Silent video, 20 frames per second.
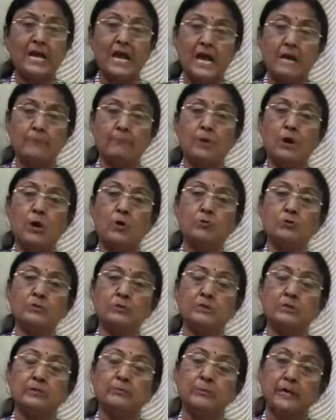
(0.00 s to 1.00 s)
amount
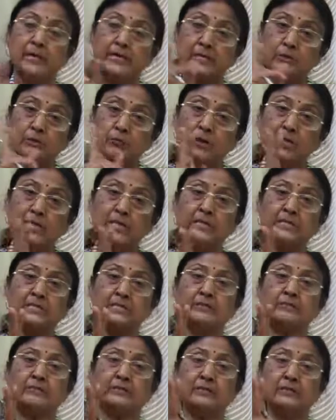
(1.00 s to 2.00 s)
by equal
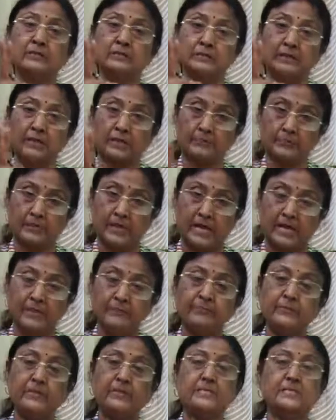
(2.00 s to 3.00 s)
interval of
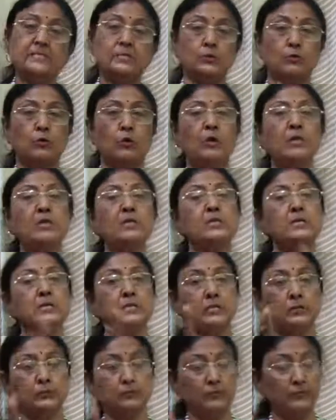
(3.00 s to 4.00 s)
time, that is called
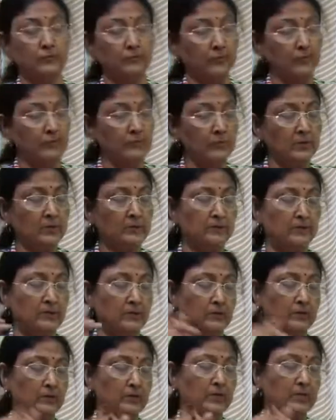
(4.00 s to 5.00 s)
uniform
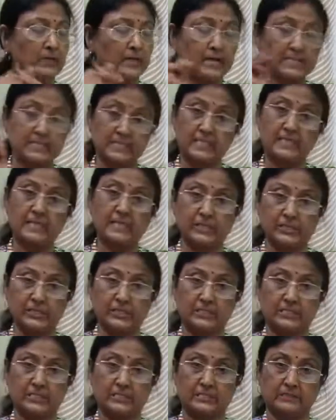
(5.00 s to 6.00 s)

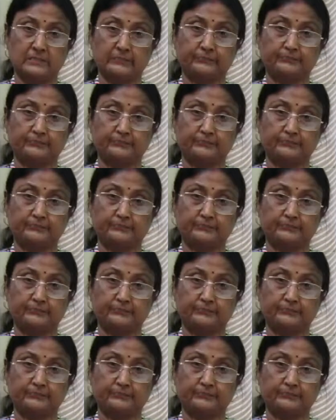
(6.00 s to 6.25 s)
accelerations.